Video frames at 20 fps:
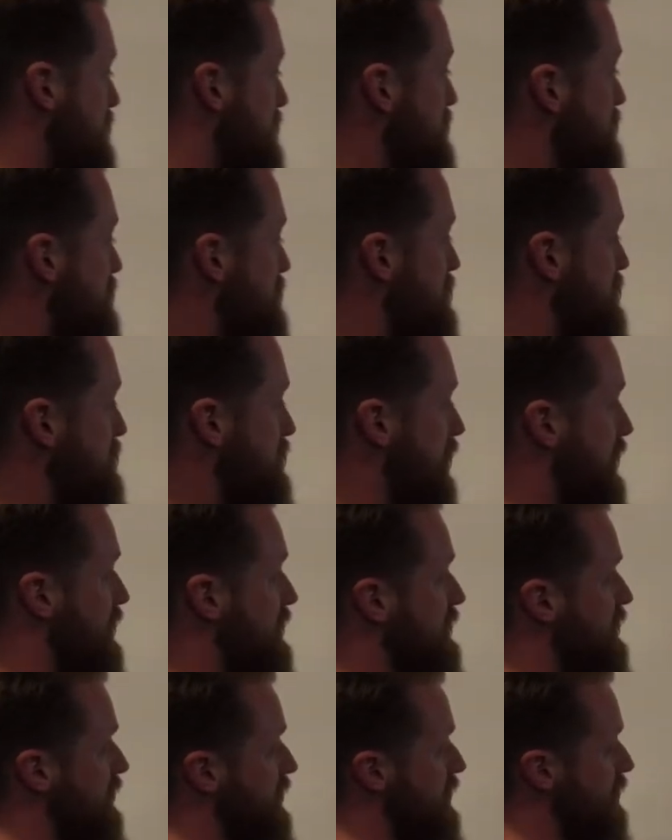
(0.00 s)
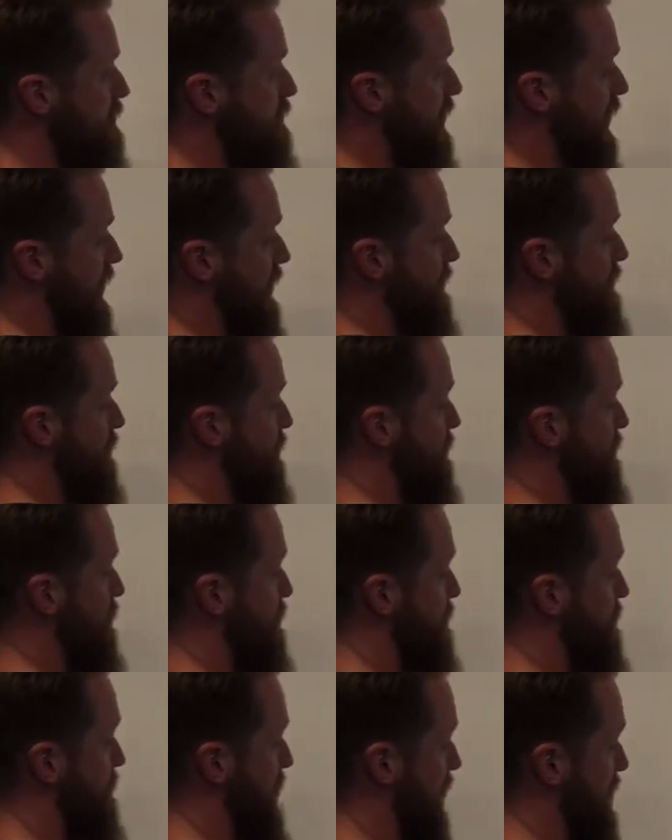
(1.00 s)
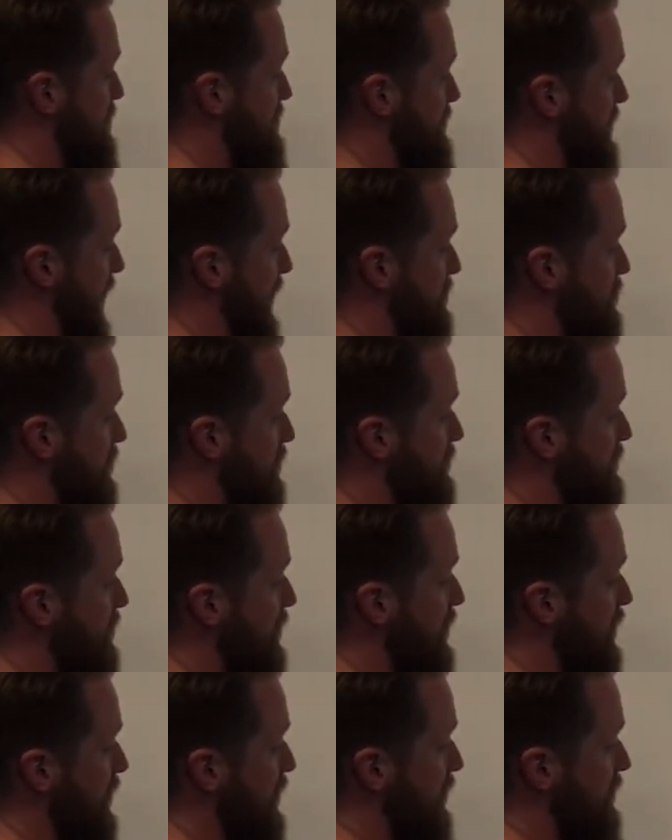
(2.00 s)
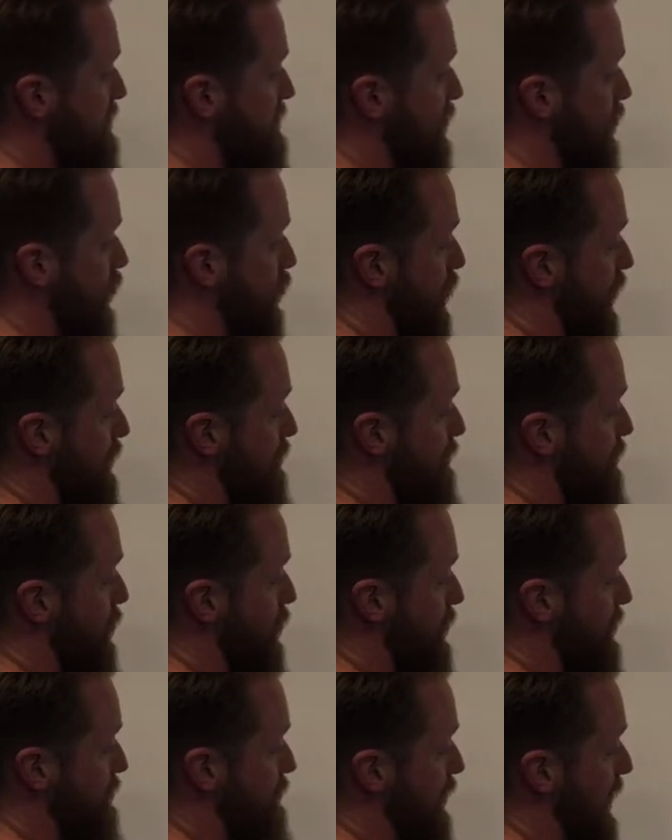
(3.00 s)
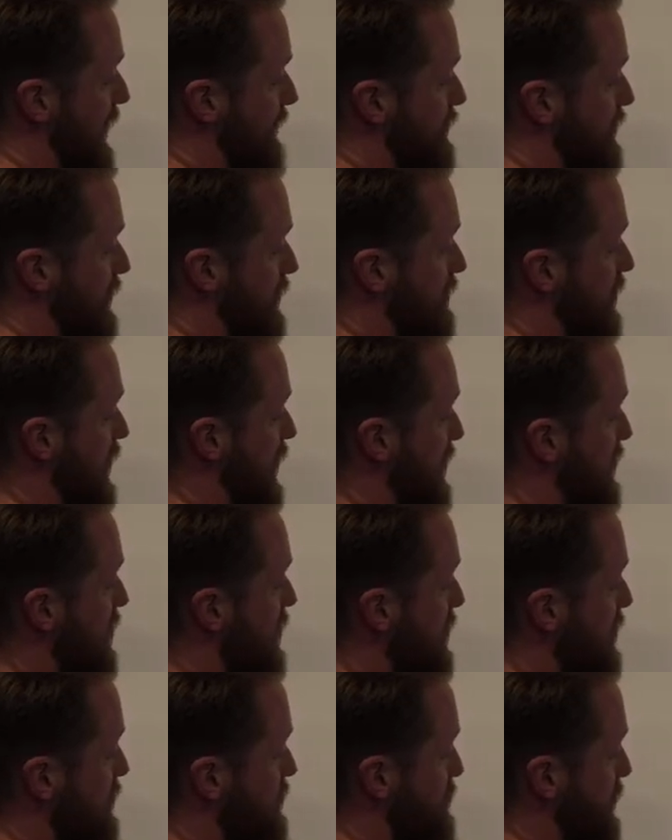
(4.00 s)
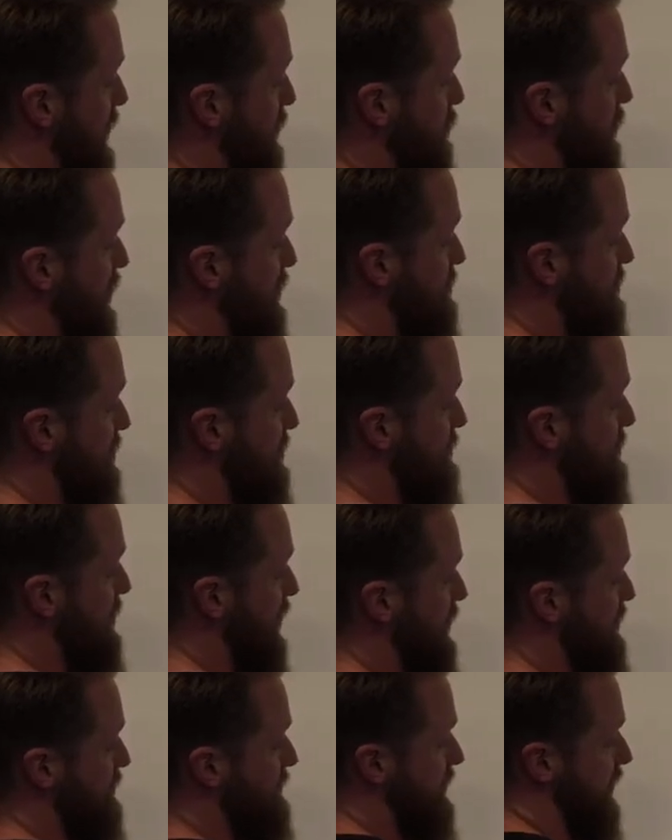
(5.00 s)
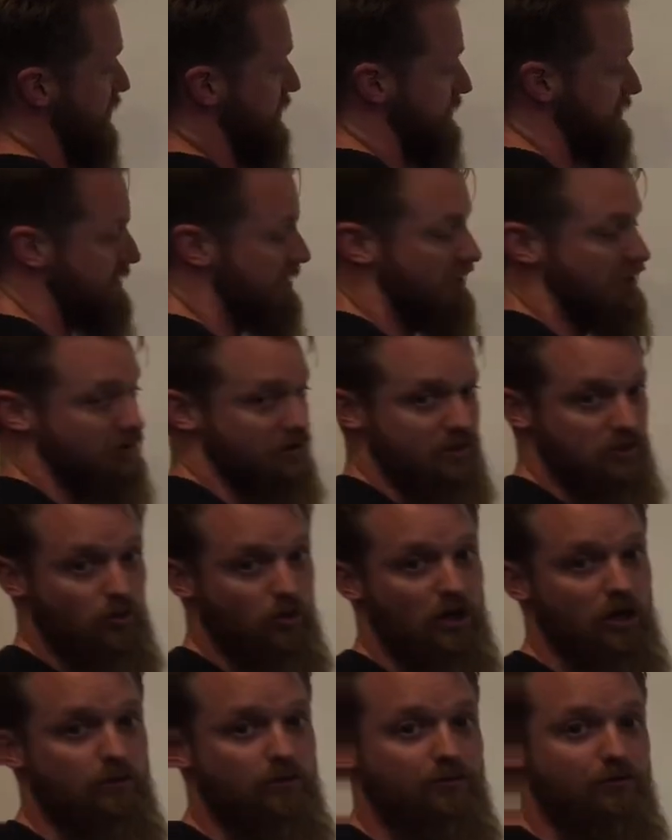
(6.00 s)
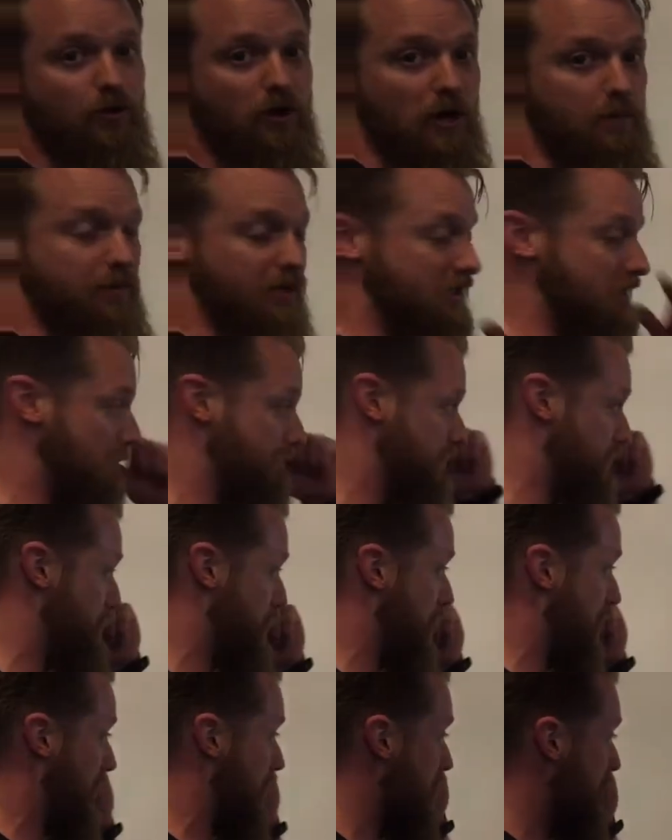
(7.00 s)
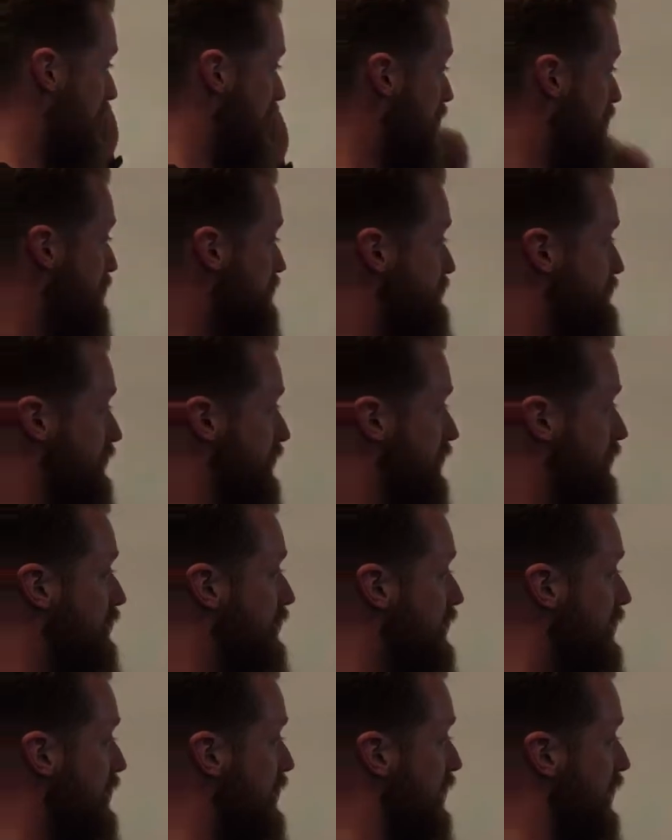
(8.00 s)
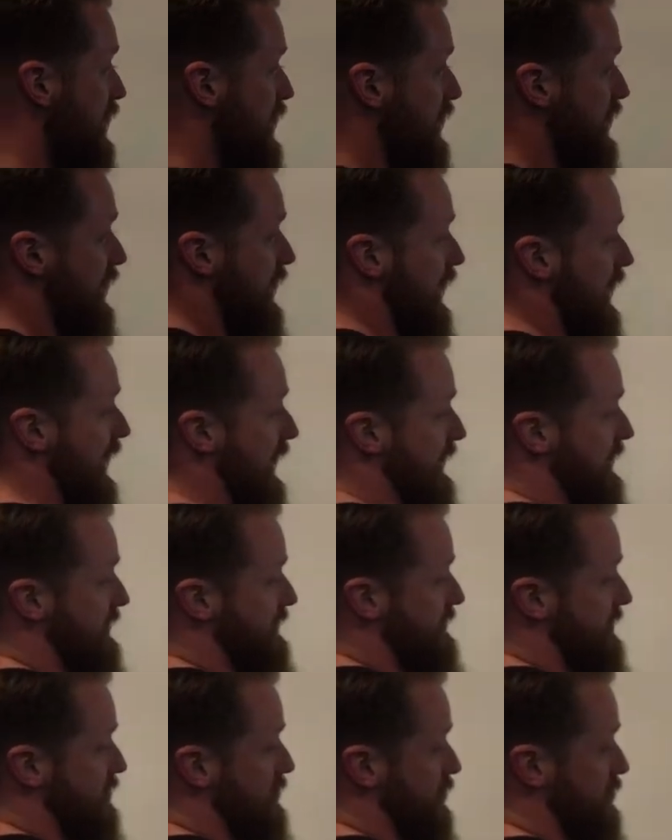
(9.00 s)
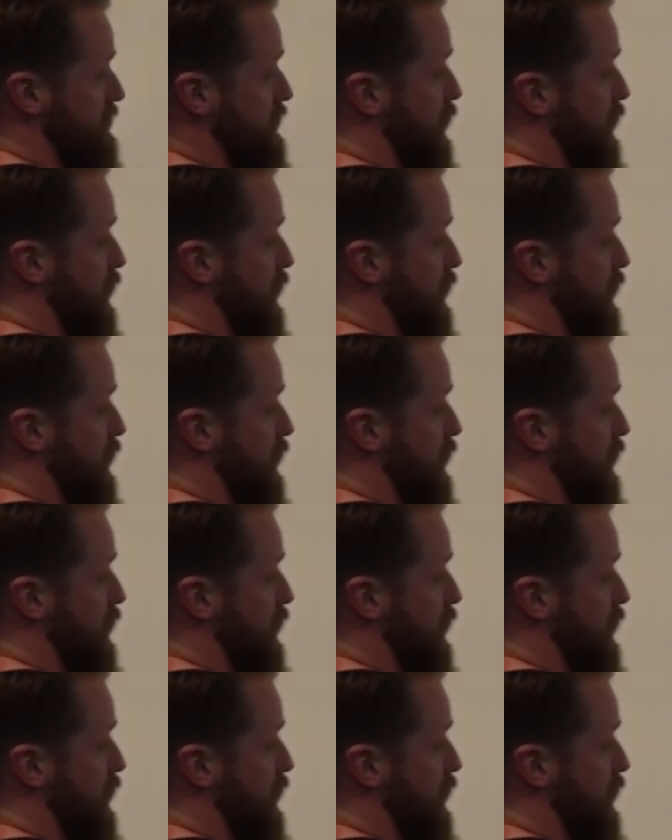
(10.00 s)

didn't start my snatches until 1:45 on the clock. So I rested 10 seconds here as well before I picked up the bar. So I had an additional